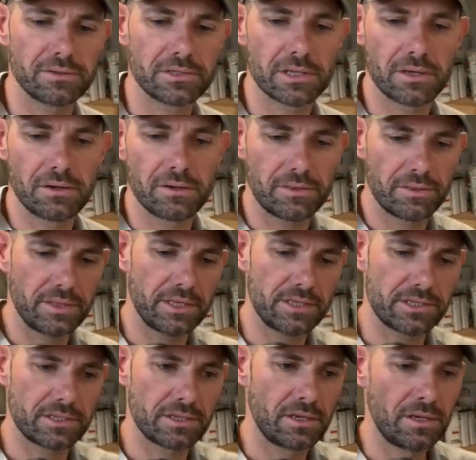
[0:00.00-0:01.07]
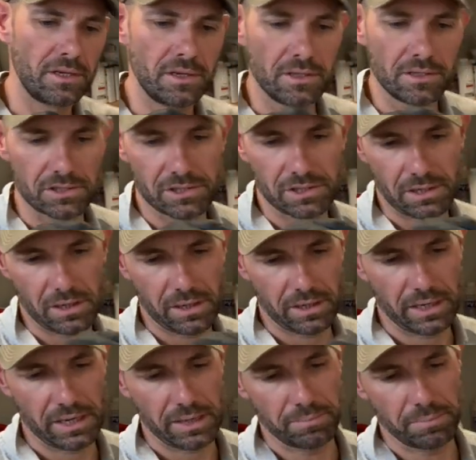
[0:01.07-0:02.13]
So this
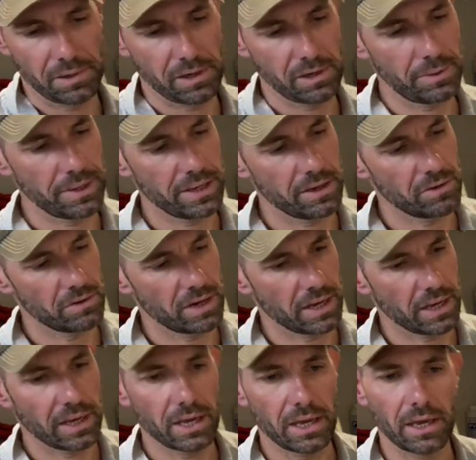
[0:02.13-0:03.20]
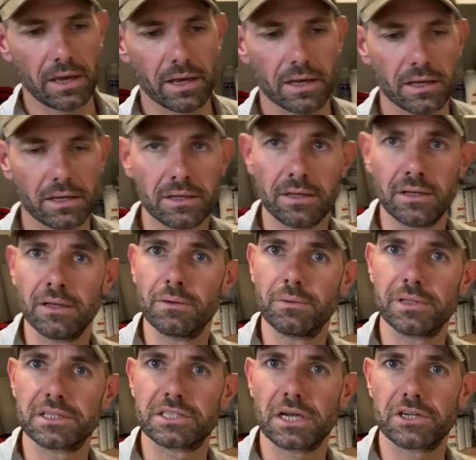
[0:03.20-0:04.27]
slightly bluey grey here
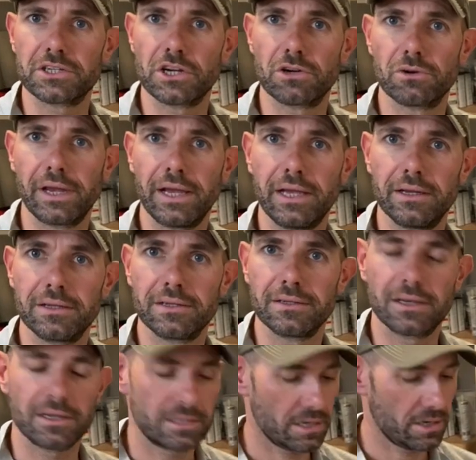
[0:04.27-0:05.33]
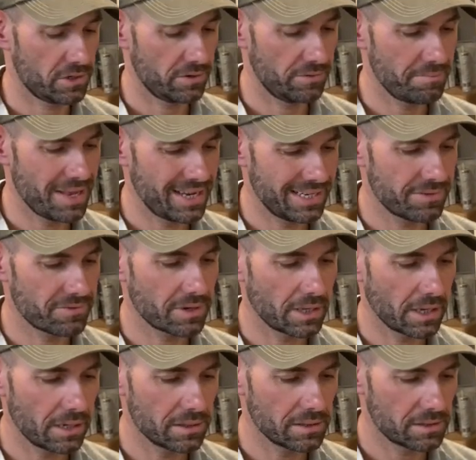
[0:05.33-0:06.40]
with a touch of green and a touch of many different
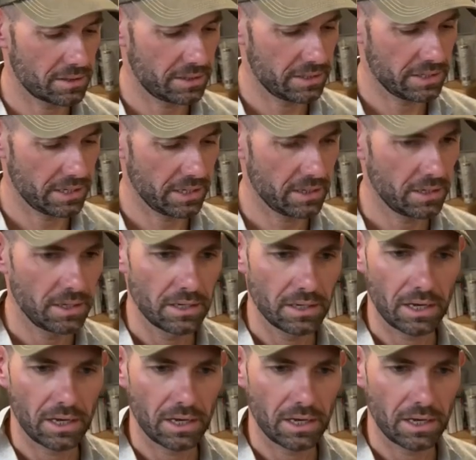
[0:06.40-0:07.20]
colours, he said,